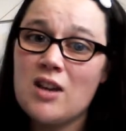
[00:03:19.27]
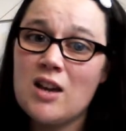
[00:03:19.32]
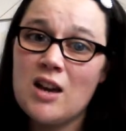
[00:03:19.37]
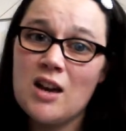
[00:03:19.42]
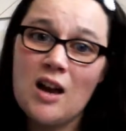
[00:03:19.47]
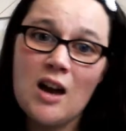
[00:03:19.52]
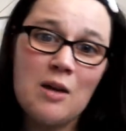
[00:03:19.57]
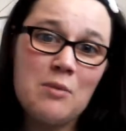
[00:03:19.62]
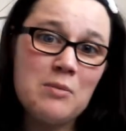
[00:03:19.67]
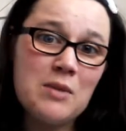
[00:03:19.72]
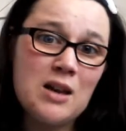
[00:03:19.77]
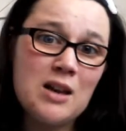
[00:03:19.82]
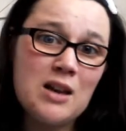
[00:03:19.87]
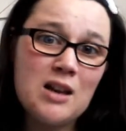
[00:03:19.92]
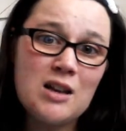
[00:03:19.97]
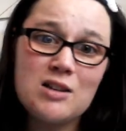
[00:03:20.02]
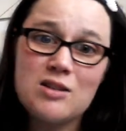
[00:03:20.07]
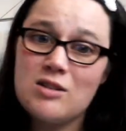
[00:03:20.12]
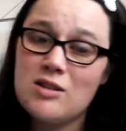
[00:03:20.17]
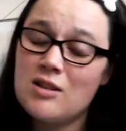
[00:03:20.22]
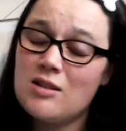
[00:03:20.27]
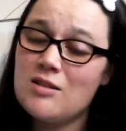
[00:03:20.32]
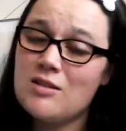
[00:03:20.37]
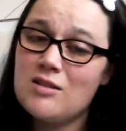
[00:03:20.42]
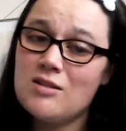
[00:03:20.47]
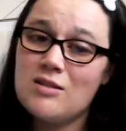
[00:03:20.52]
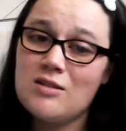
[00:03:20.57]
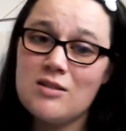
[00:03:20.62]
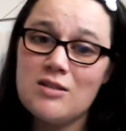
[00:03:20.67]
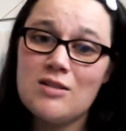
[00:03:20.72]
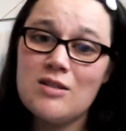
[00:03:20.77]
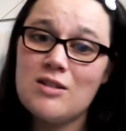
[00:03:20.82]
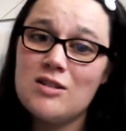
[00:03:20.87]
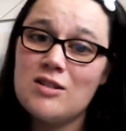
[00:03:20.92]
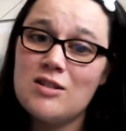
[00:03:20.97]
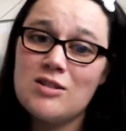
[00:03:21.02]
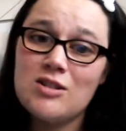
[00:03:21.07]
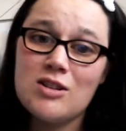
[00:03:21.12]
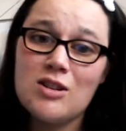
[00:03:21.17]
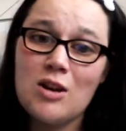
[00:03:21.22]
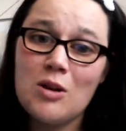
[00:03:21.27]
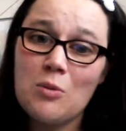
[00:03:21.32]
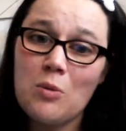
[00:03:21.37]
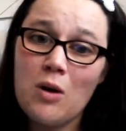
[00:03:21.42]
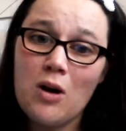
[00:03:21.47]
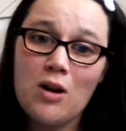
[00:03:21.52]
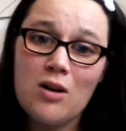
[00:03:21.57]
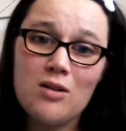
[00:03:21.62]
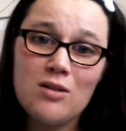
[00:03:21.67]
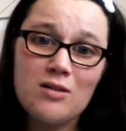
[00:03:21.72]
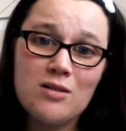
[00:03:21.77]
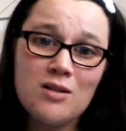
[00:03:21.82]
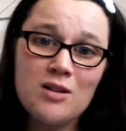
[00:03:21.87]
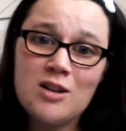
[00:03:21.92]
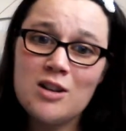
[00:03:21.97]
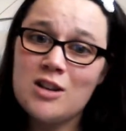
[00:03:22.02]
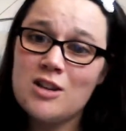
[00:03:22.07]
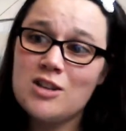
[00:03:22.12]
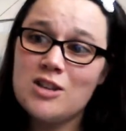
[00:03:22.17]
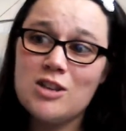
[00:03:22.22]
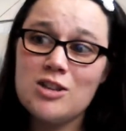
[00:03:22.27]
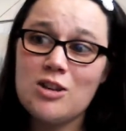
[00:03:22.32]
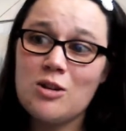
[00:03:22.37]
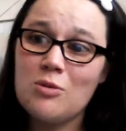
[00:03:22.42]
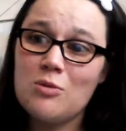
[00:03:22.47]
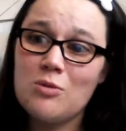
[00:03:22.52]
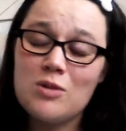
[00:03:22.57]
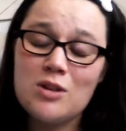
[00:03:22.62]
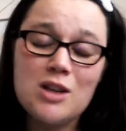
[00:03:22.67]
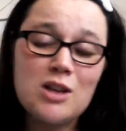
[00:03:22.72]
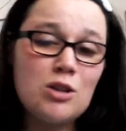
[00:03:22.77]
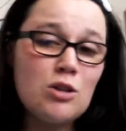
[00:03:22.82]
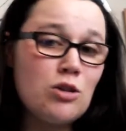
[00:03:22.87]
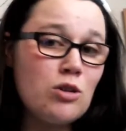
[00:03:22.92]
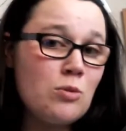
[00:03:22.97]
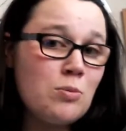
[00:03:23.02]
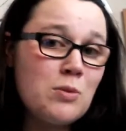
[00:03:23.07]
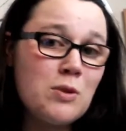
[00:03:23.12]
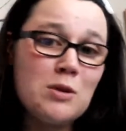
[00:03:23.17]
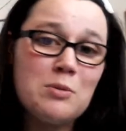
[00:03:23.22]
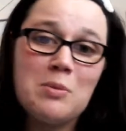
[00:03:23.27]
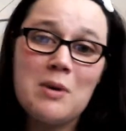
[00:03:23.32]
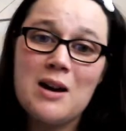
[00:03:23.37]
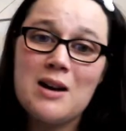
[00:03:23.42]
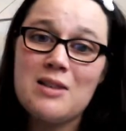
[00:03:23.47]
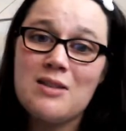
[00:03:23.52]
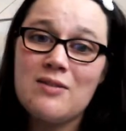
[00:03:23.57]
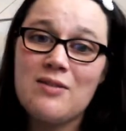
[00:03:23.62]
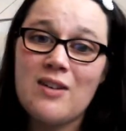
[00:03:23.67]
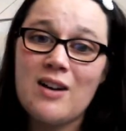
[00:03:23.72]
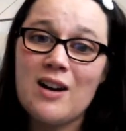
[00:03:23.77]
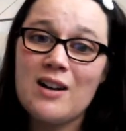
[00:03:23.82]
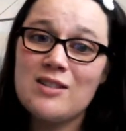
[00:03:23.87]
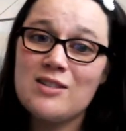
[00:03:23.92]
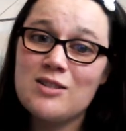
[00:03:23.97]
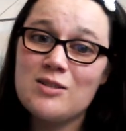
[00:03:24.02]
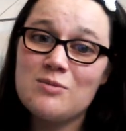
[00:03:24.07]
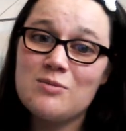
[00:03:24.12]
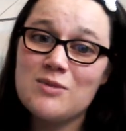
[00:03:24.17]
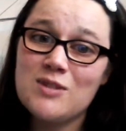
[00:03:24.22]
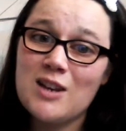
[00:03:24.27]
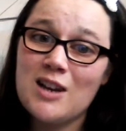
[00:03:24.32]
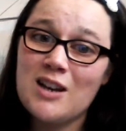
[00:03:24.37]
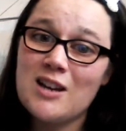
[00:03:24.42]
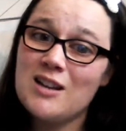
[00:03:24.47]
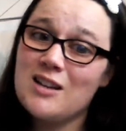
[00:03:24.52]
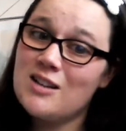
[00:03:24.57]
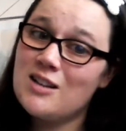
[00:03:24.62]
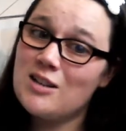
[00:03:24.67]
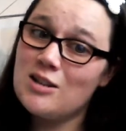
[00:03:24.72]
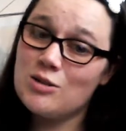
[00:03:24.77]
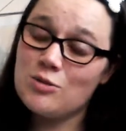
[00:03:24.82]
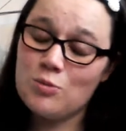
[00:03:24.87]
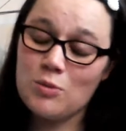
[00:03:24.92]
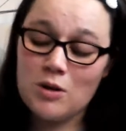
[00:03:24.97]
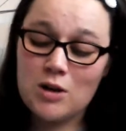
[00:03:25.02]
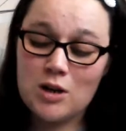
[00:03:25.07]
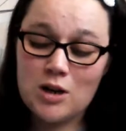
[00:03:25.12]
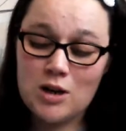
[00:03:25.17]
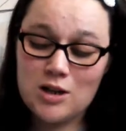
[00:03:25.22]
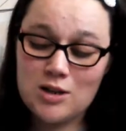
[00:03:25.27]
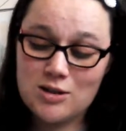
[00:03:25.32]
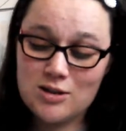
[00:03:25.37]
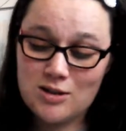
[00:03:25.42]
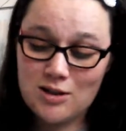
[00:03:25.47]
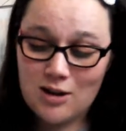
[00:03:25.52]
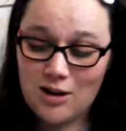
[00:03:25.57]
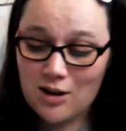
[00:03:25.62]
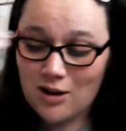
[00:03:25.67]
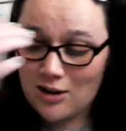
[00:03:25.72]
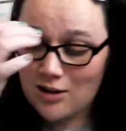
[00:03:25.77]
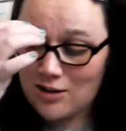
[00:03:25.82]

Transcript: I mean, it's you know what? You don't clean it up, you pay the fine, don't you? It is what it is, guys.